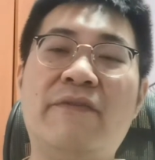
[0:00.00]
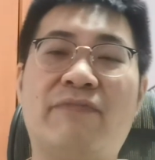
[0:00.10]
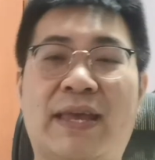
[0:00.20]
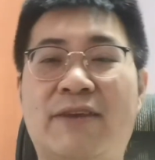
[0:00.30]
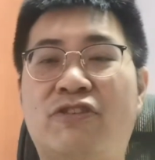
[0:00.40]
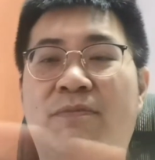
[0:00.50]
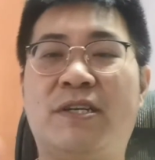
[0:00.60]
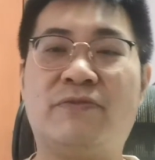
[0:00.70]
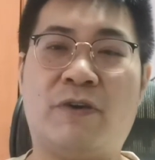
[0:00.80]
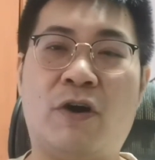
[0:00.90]
Thank you so
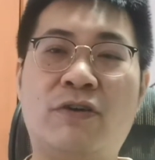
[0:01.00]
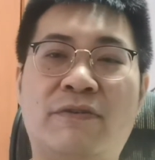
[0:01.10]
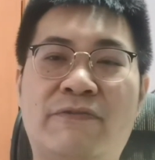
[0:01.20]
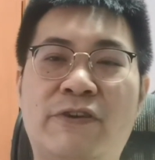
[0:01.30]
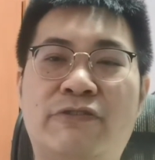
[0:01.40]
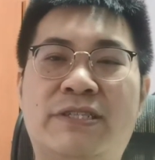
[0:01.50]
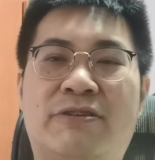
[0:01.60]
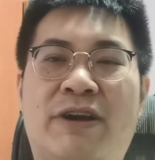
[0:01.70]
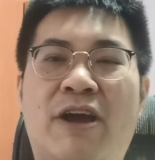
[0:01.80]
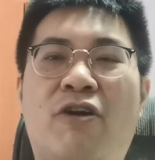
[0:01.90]
much for all the views,
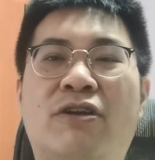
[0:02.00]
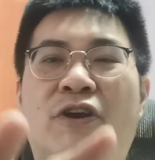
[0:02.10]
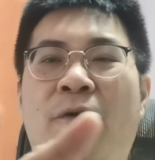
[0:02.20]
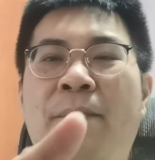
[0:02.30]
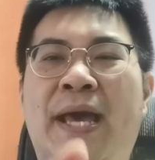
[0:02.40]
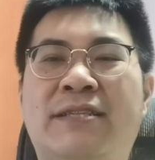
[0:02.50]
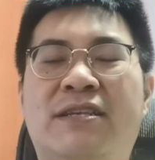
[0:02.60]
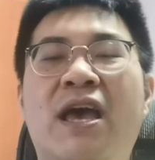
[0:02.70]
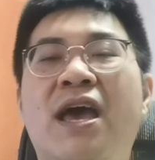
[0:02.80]
alright, all the comments.